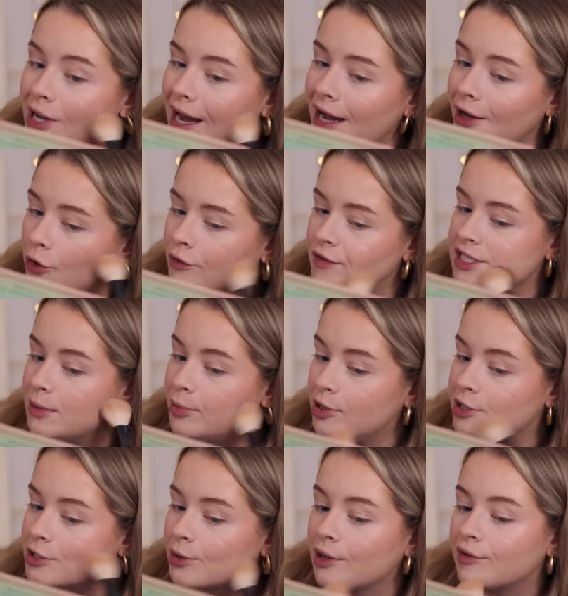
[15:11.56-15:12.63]
can obviously put
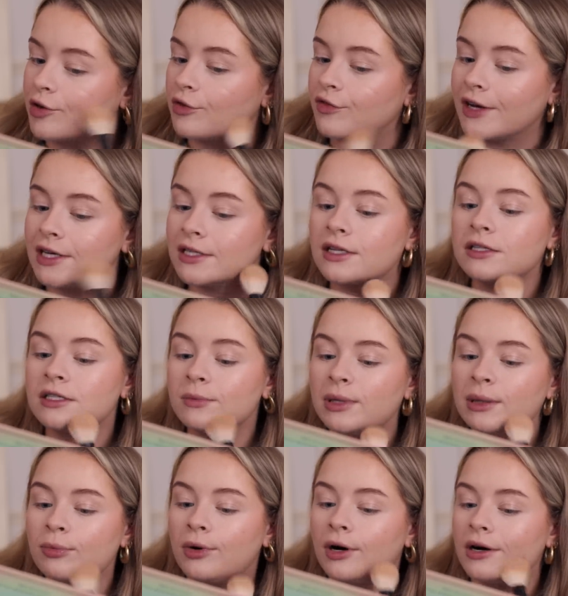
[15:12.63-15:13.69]
this all over your face, and some
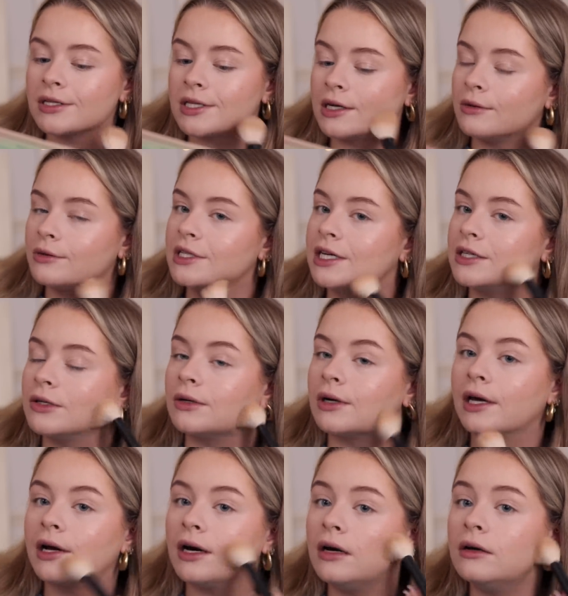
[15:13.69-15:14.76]
people asking on TikTok
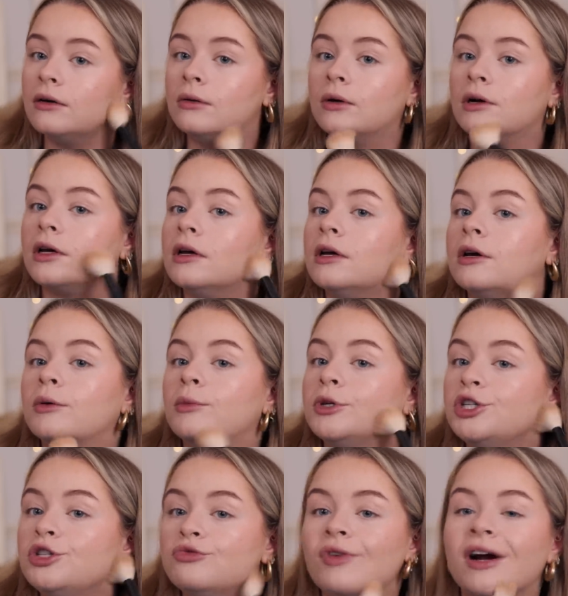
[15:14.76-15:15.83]
like, oh,
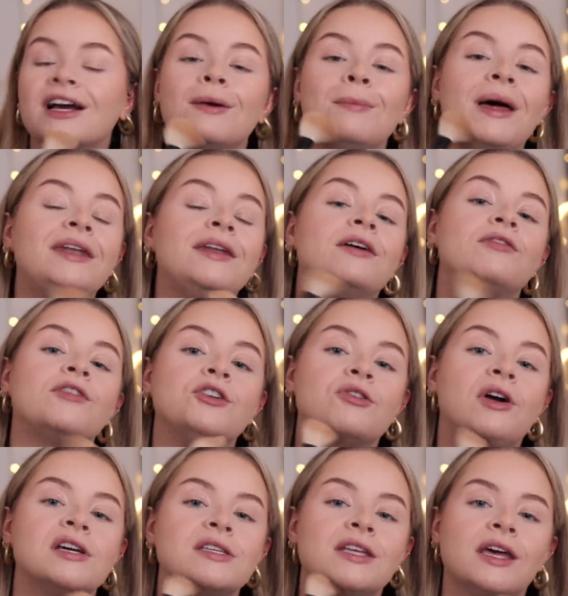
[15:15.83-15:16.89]
would you recommend it for
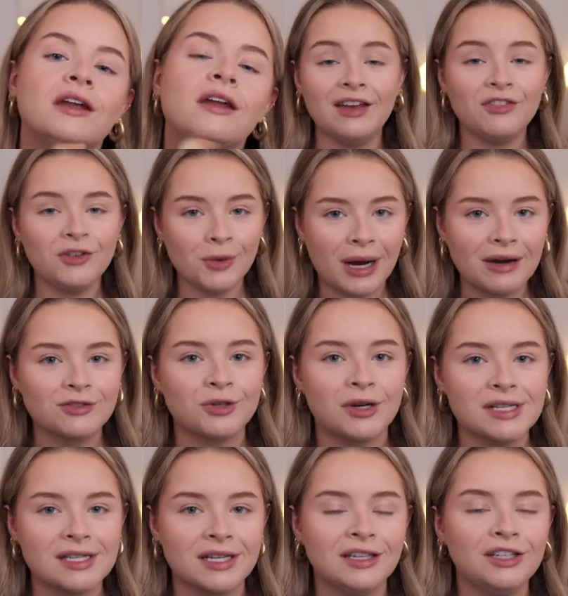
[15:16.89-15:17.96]
dry skin? If you have dry
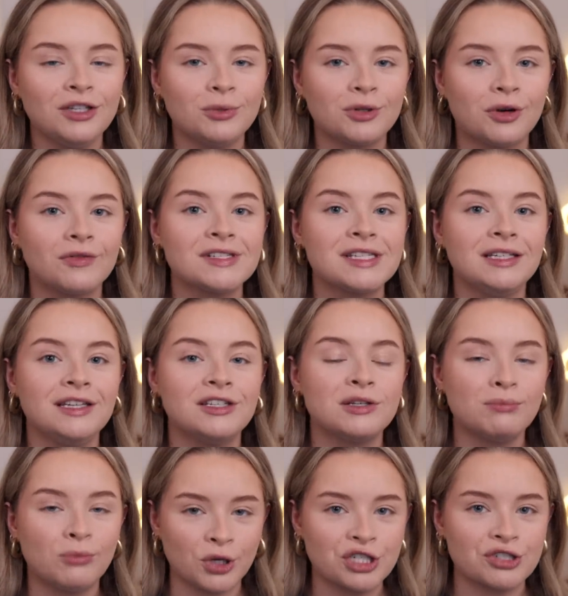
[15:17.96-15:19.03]
skin, you would obviously need to
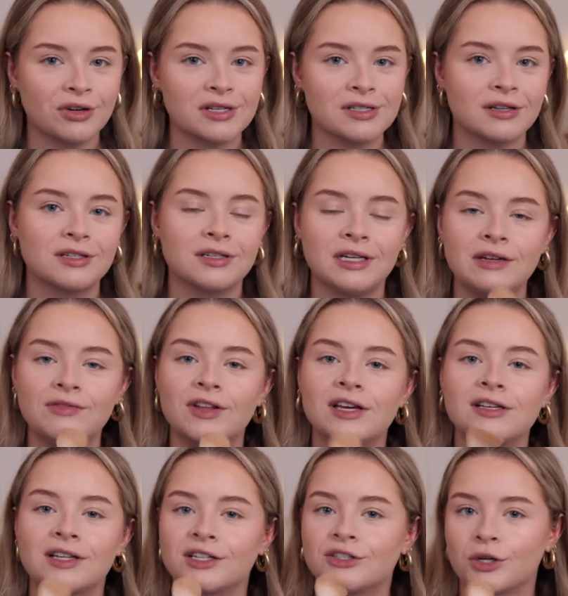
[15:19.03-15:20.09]
moisturize underneath
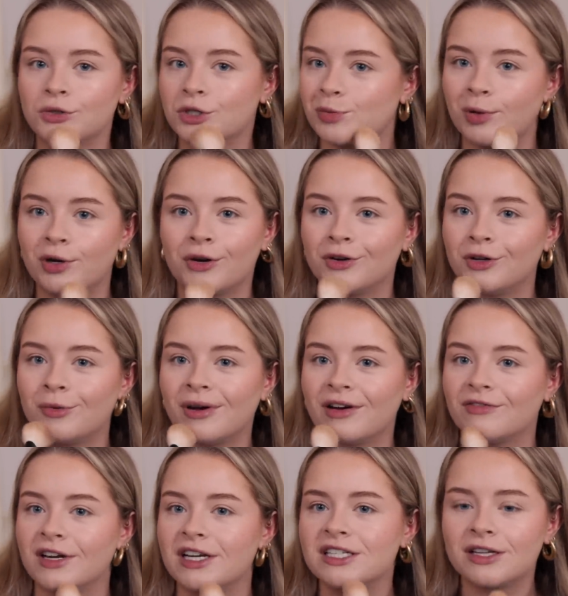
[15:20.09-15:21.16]
this. Like, don't just put it on your bare
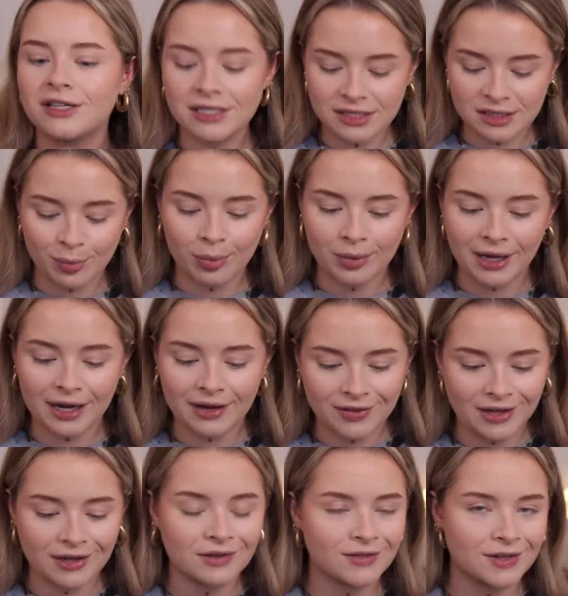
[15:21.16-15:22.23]
face, because it's a, like, at
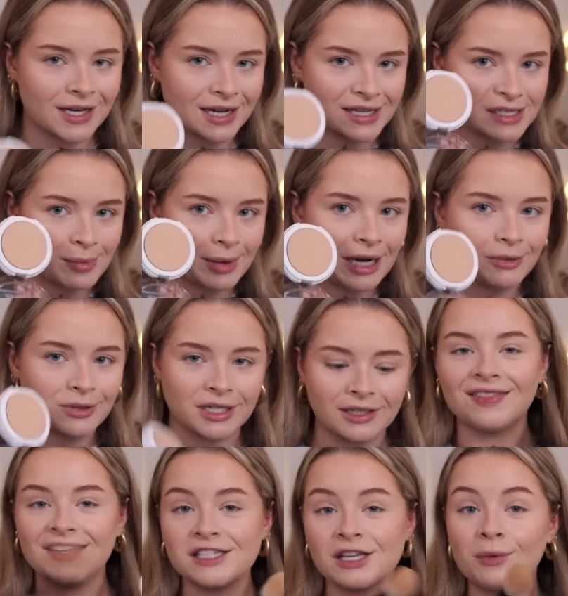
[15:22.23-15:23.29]
the end of the day, it's a powder.
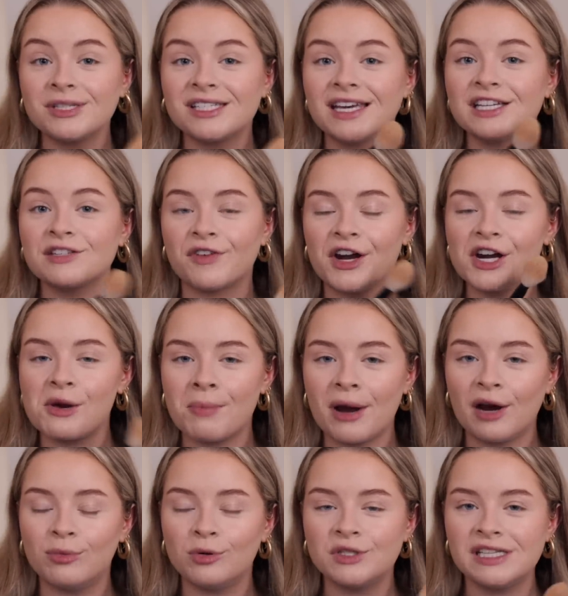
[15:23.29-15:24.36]
This I would say is very
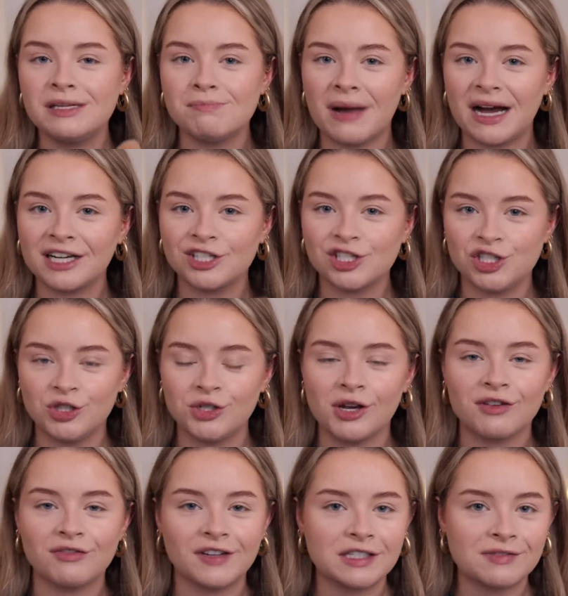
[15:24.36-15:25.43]
comparable to the MAC
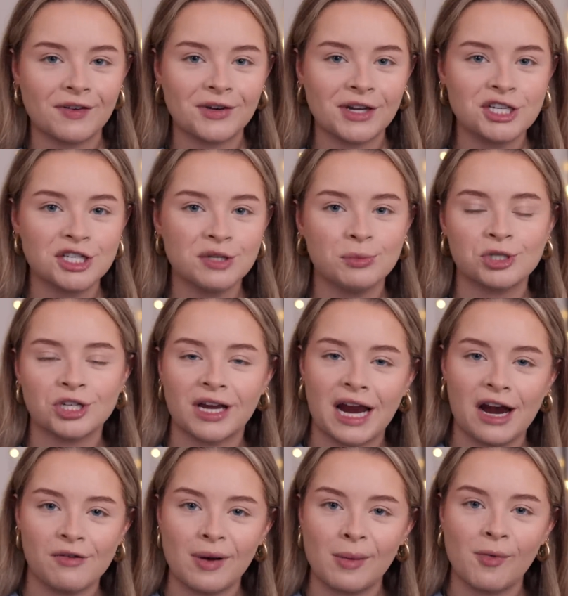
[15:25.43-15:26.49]
Studio Fix foundation, which I
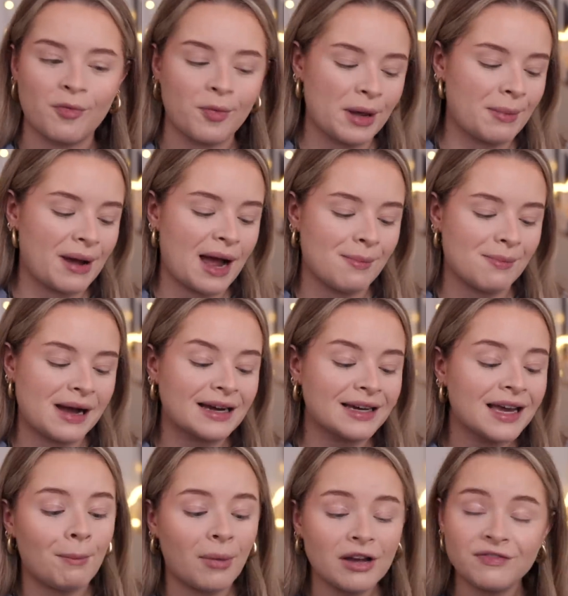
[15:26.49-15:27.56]
carry around with me in my handbag.
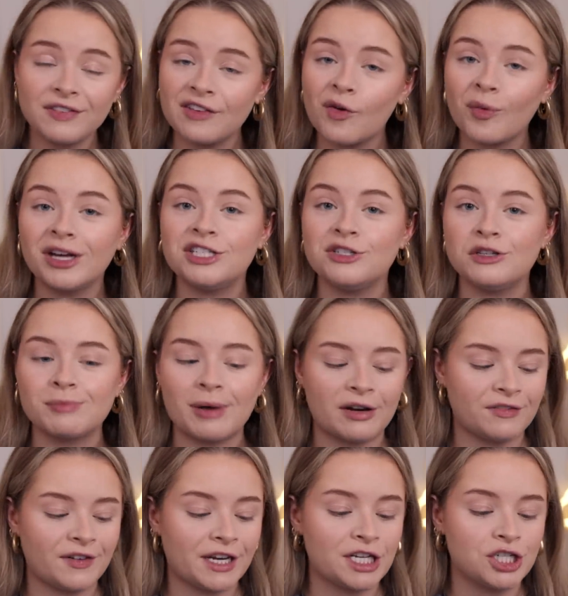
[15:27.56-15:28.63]
And my favorite way to use powder
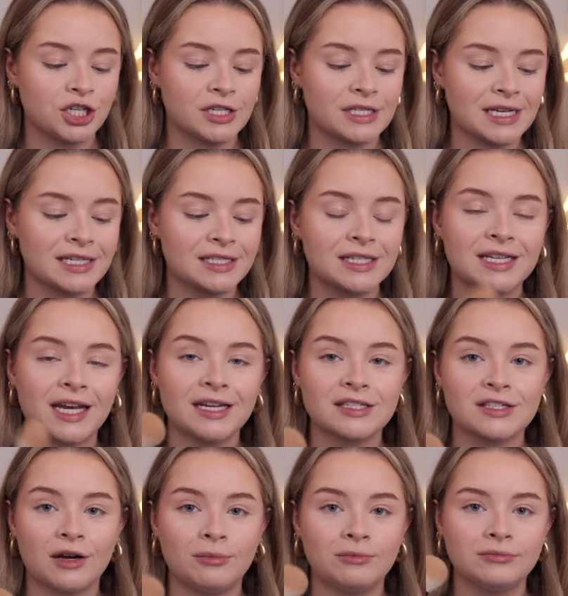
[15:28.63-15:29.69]
foundations is to take
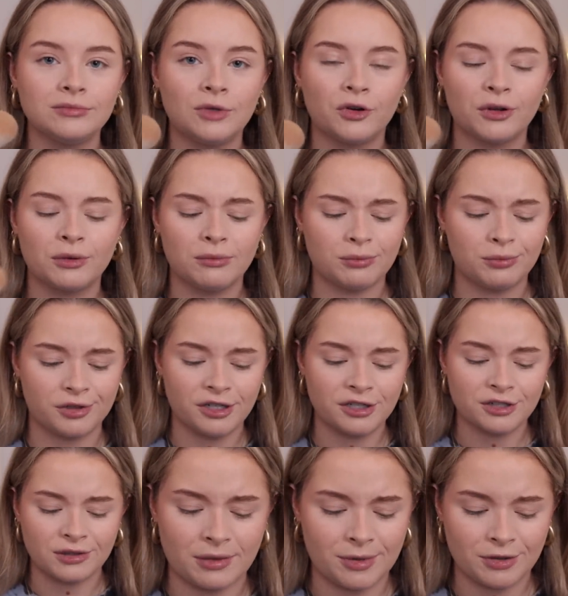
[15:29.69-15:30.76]
some on a
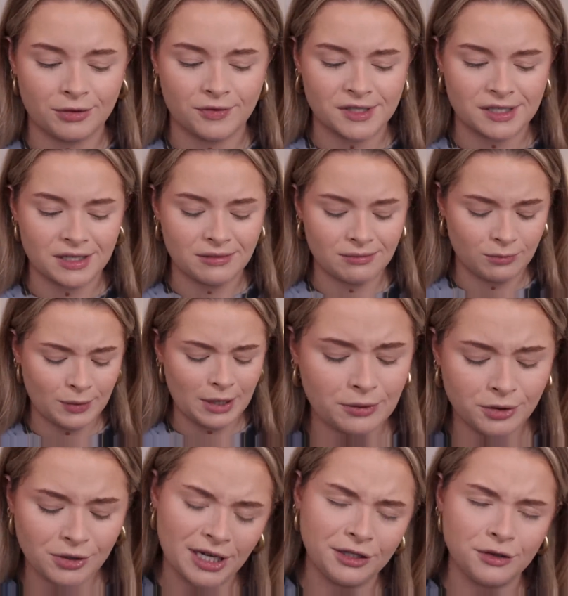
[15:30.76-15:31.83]
brush. I mean, obviously, well,
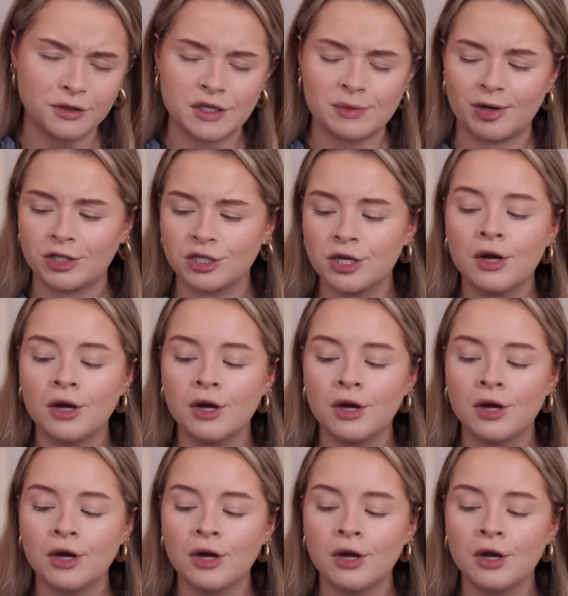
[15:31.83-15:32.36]
you can use a sponge